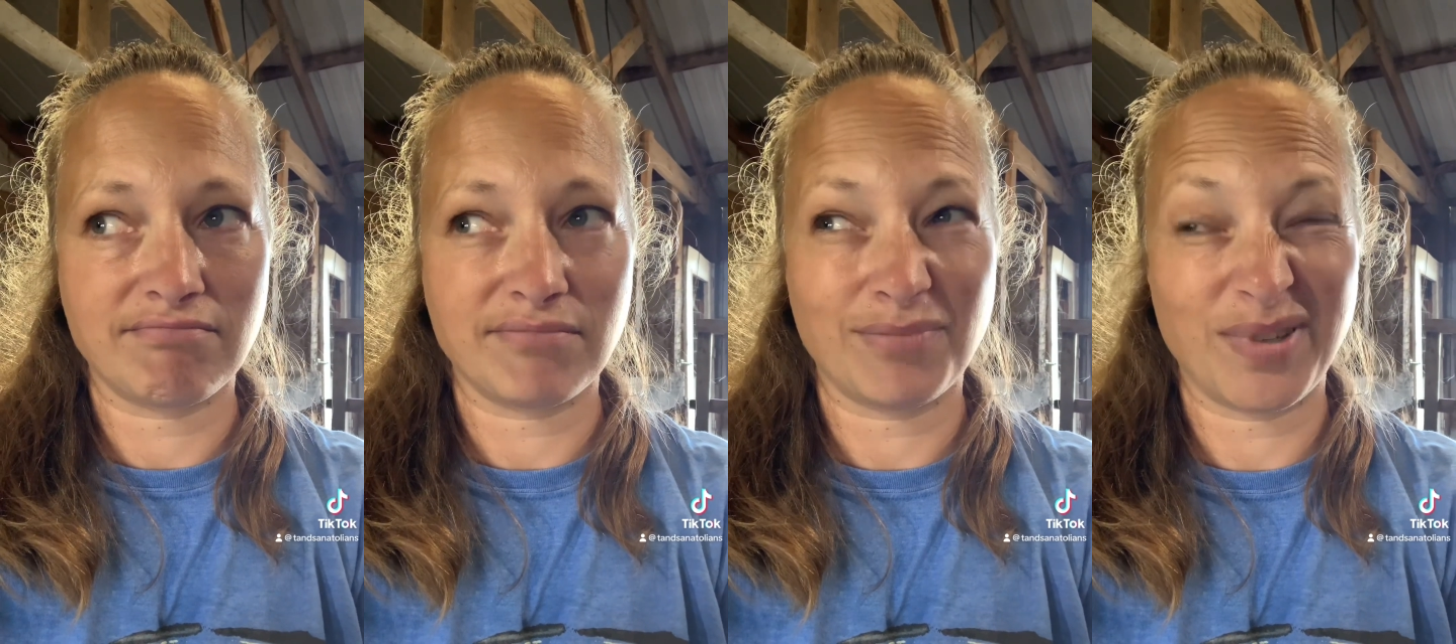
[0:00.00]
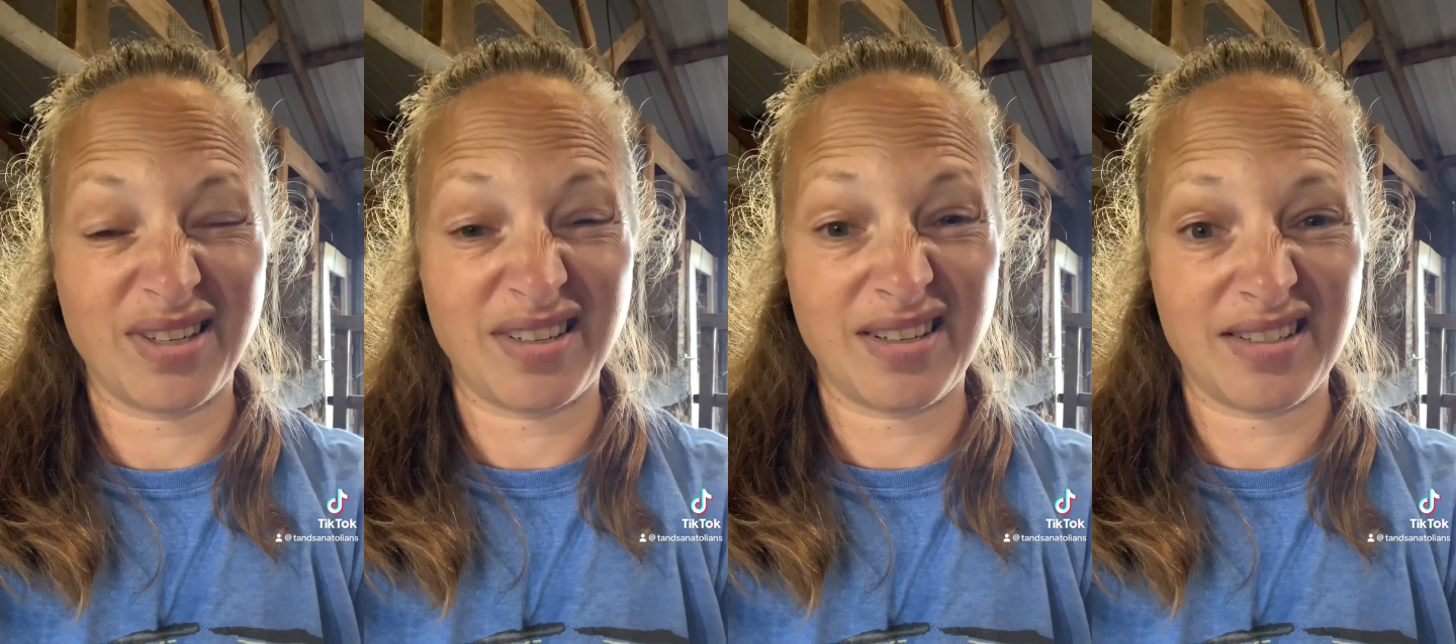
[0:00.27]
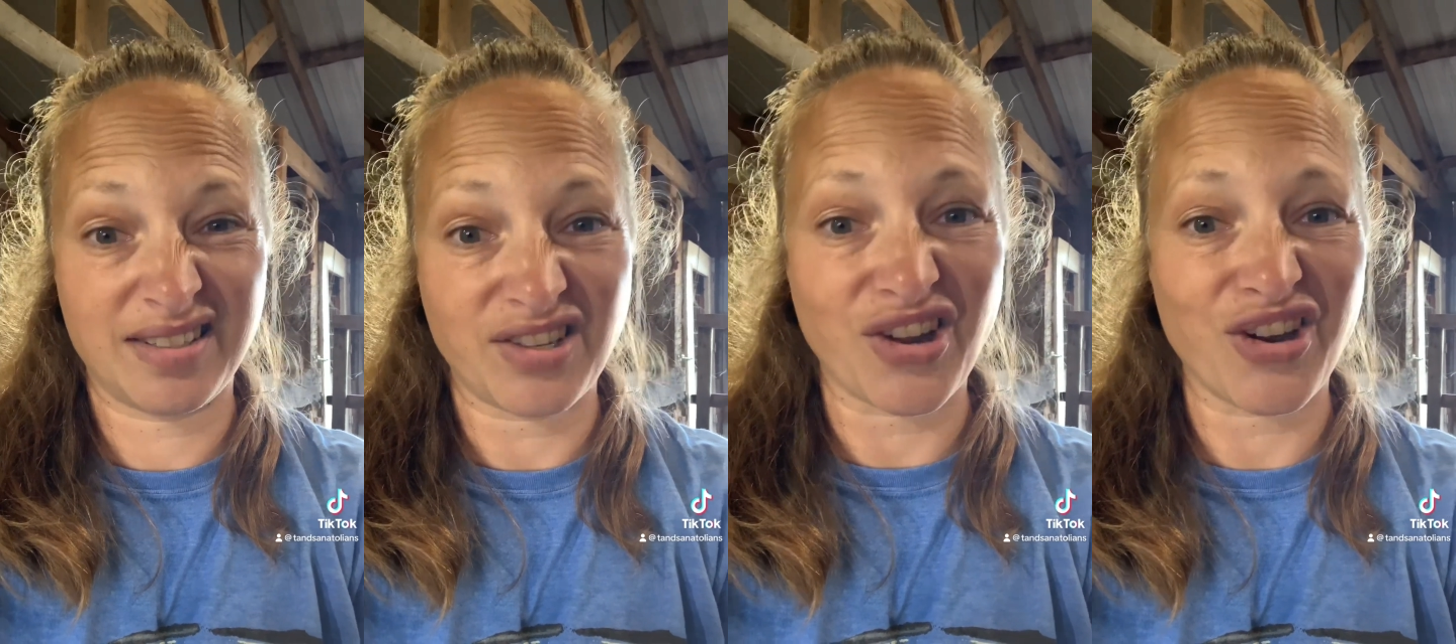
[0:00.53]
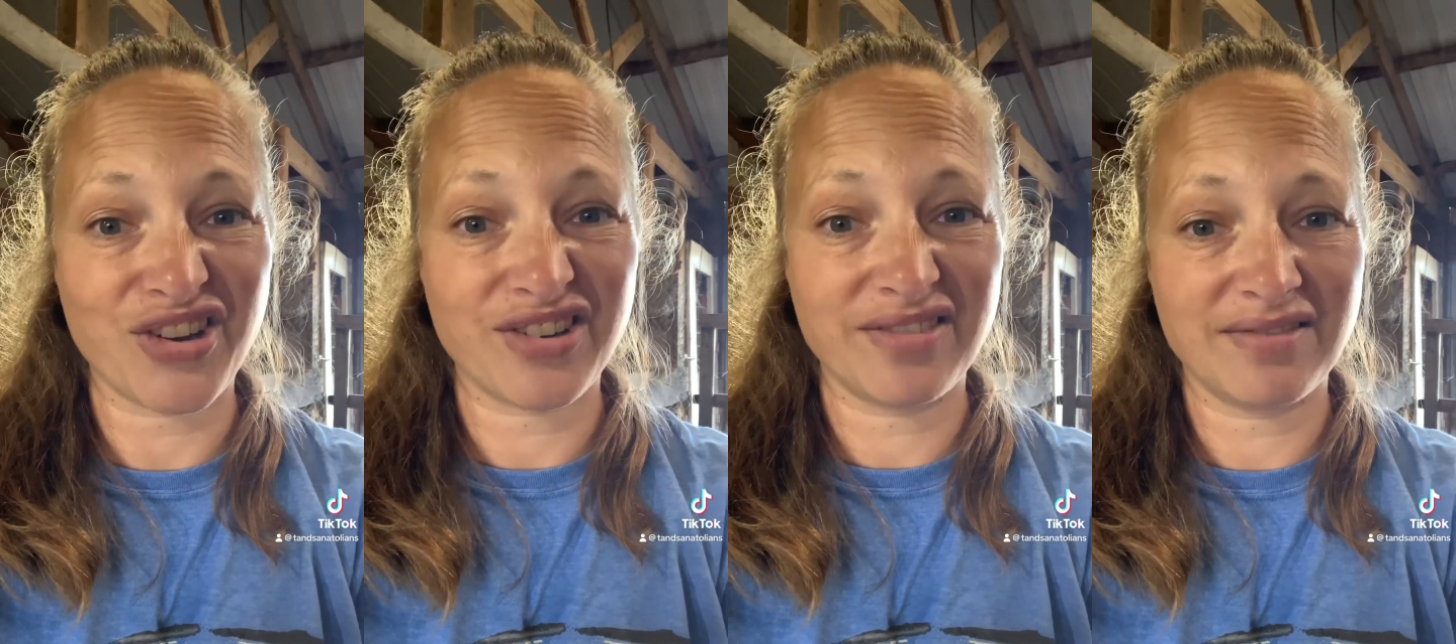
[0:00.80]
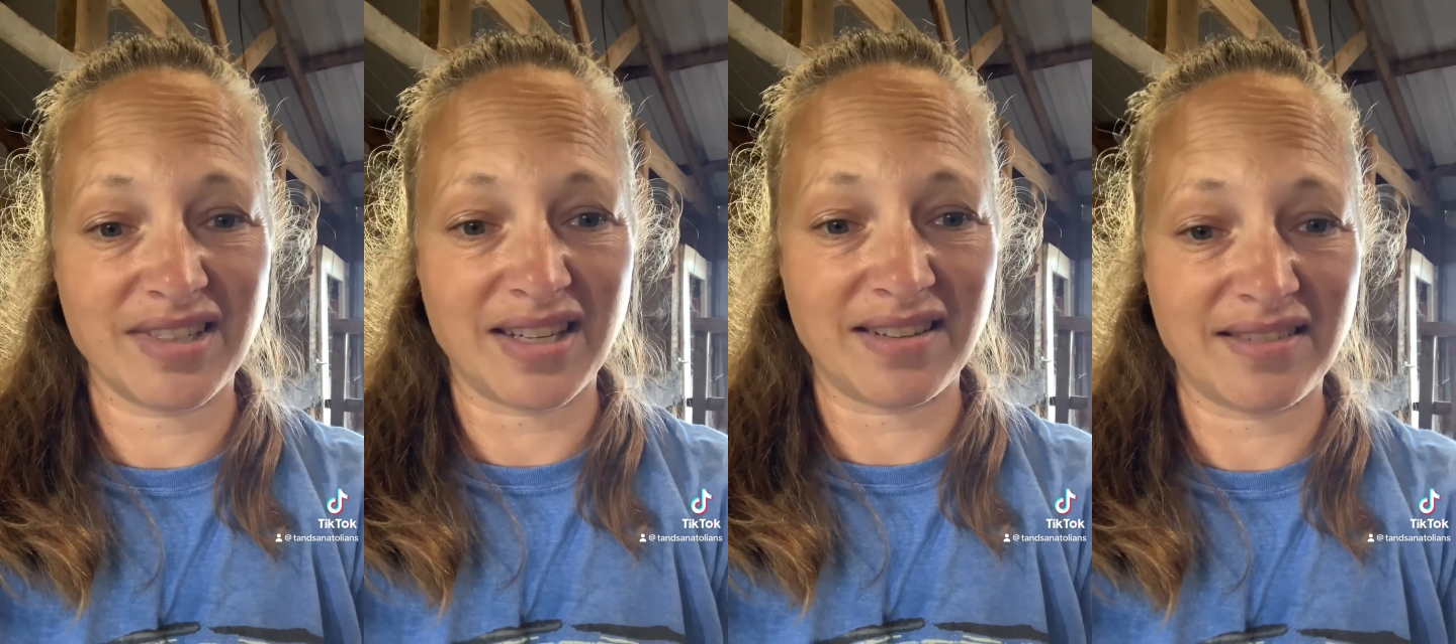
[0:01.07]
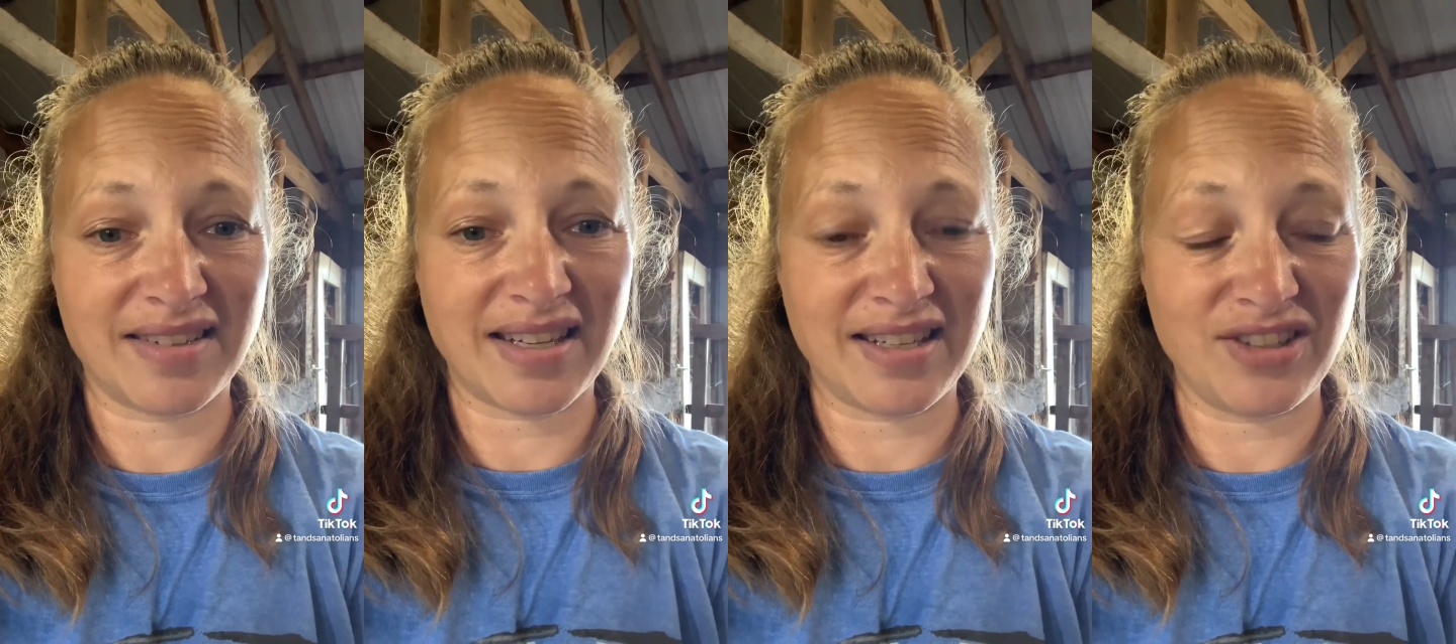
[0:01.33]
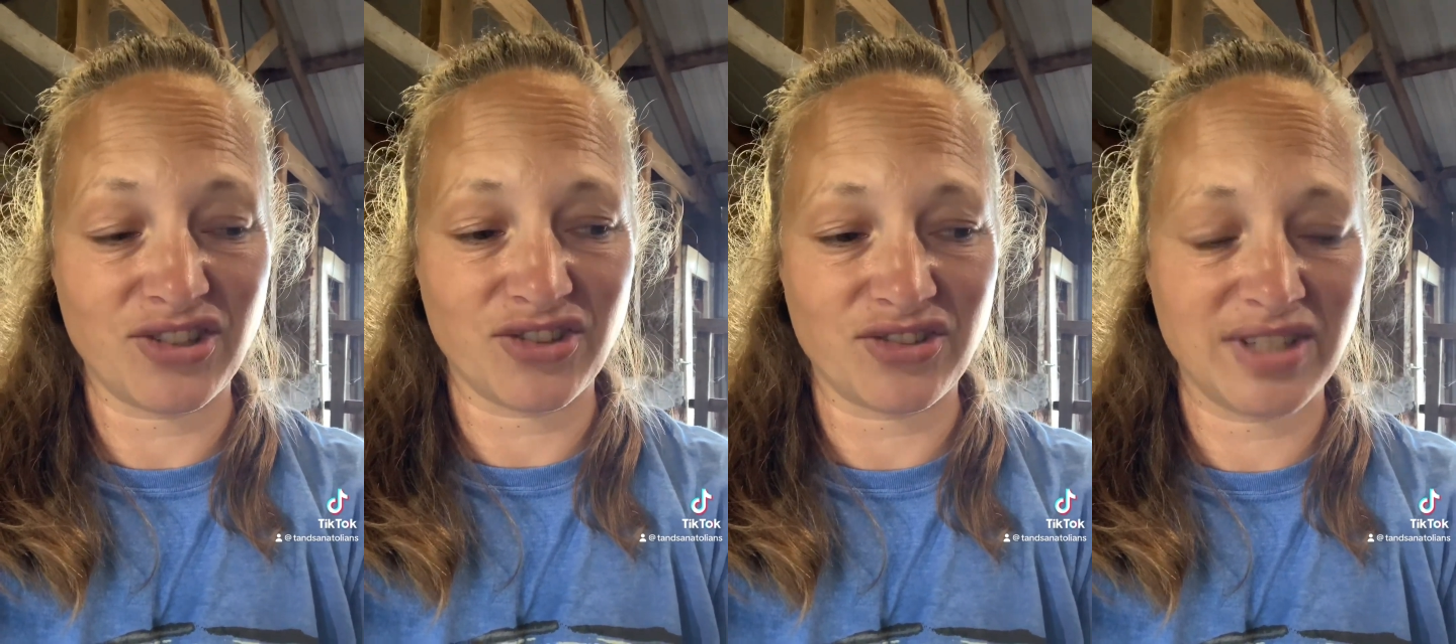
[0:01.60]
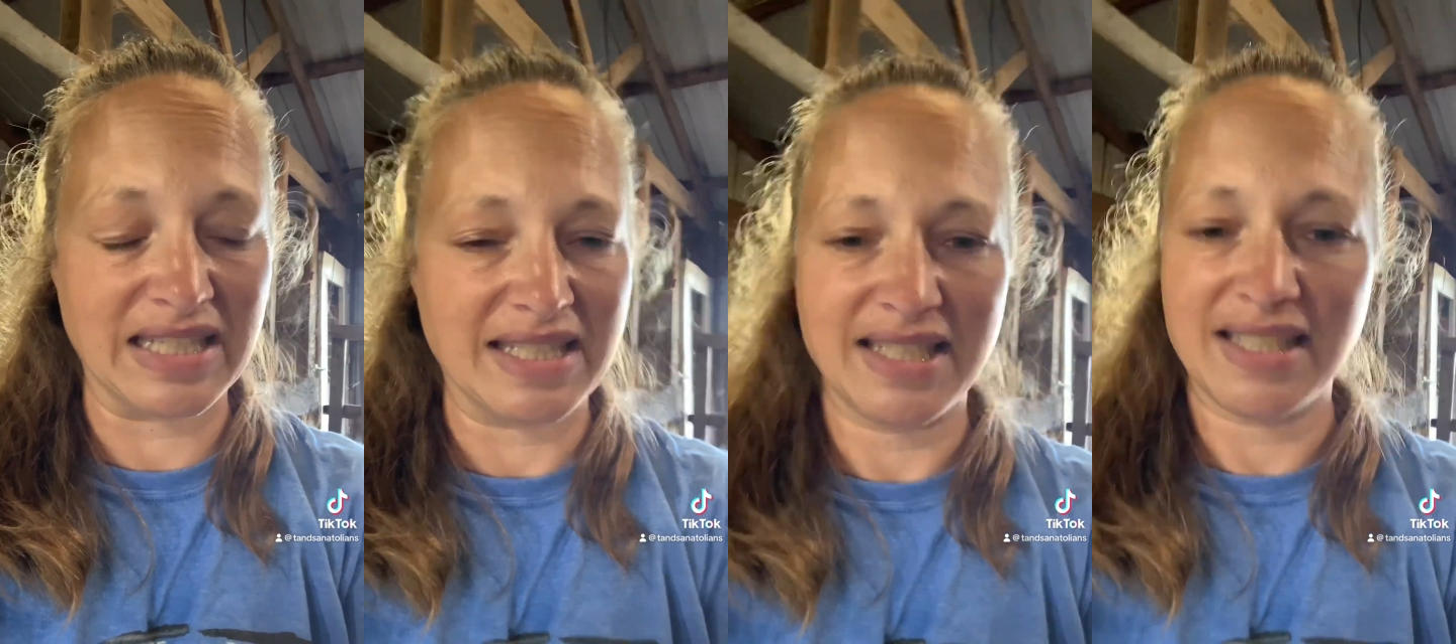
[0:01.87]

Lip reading: But it is hard, and I don't...